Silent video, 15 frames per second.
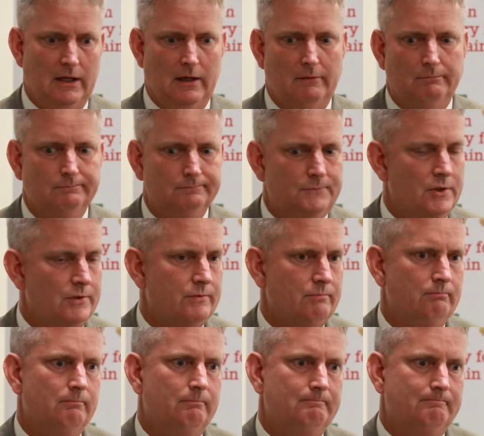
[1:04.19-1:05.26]
uh,
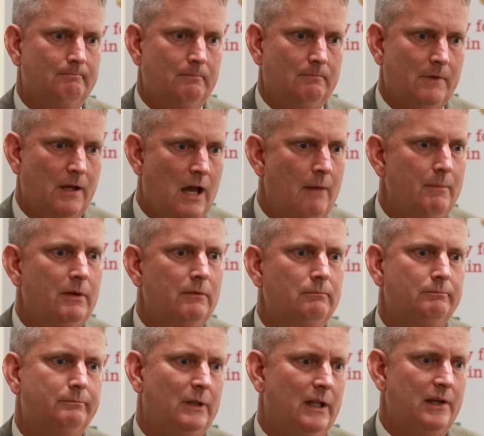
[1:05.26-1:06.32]
just
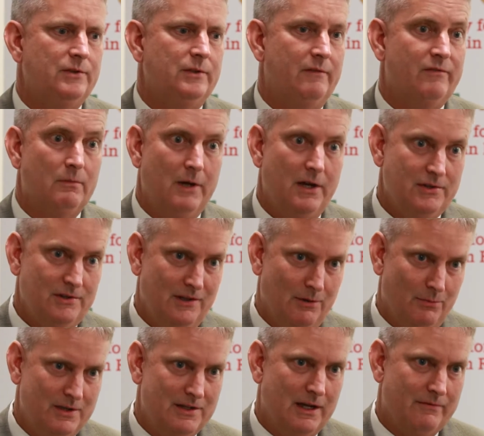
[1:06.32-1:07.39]
commonplace information
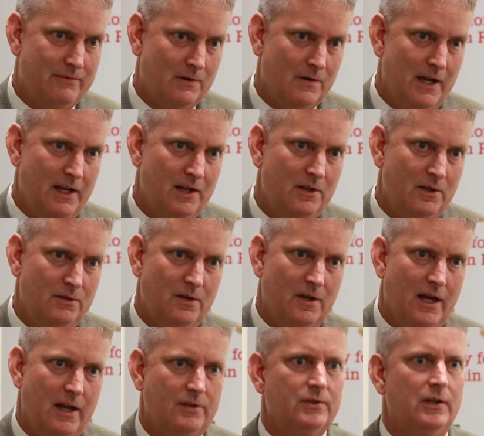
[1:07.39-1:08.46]
that we take for granted in the
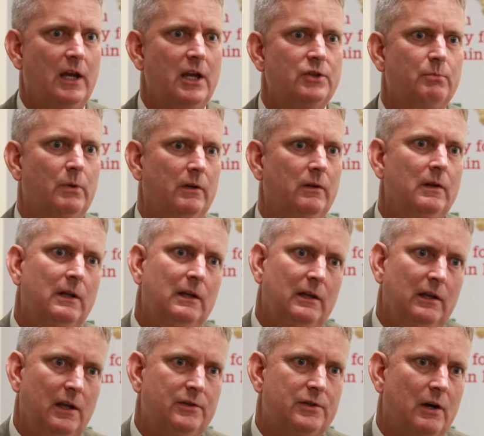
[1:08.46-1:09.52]
United States, but
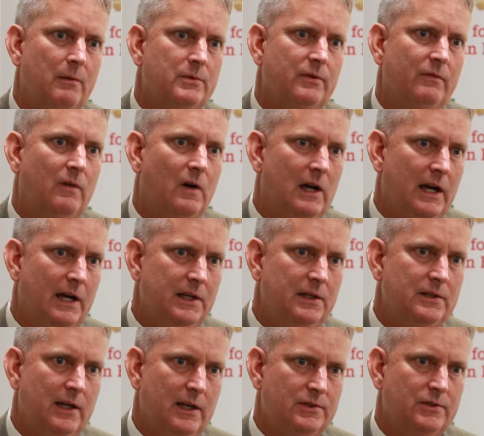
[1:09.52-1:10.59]
in terms of
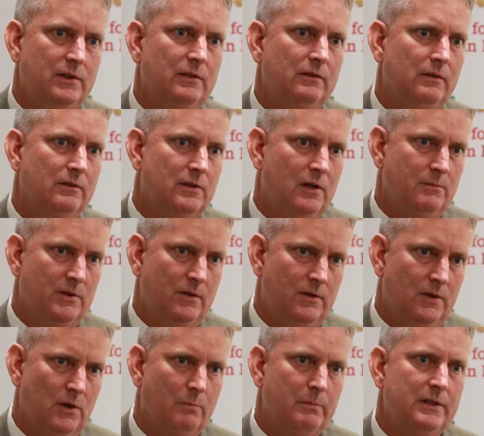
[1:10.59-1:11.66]
variety testing, in terms of
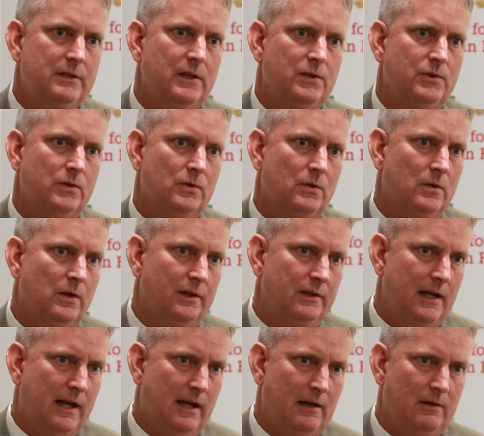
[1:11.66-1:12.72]
the yield potential
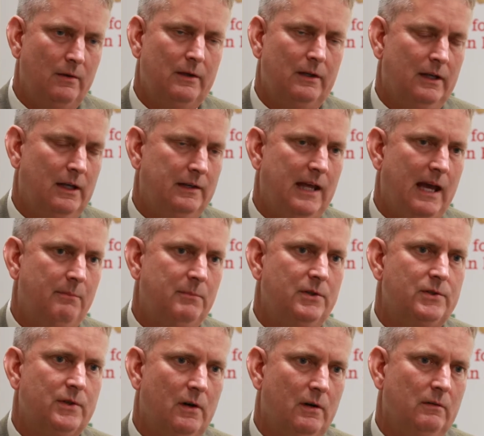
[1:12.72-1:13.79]
and how
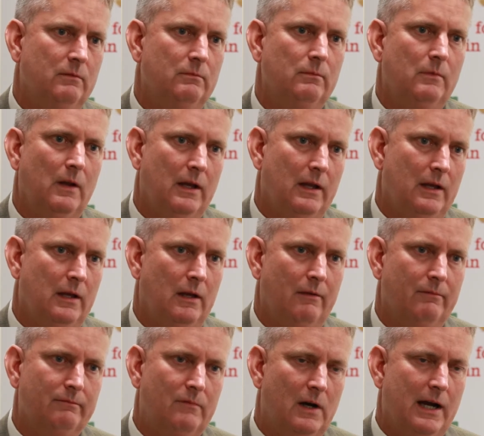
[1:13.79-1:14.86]
adapted certain
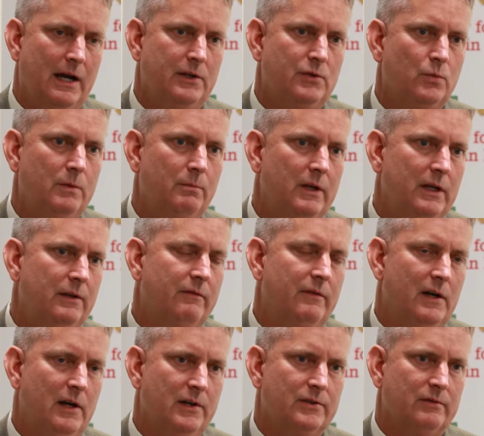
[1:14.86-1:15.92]
uh, varieties would be to
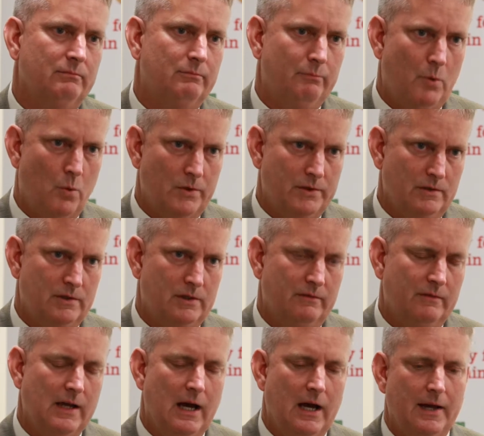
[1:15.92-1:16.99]
various portions
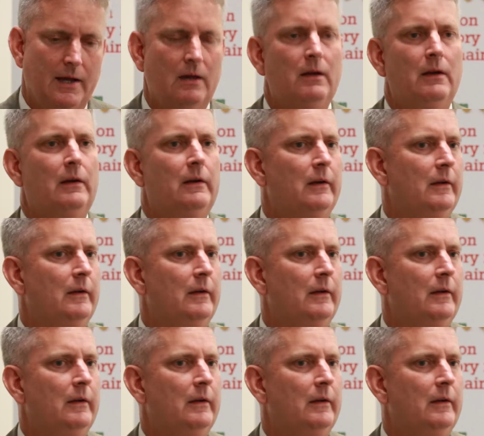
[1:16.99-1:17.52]
of Ghana,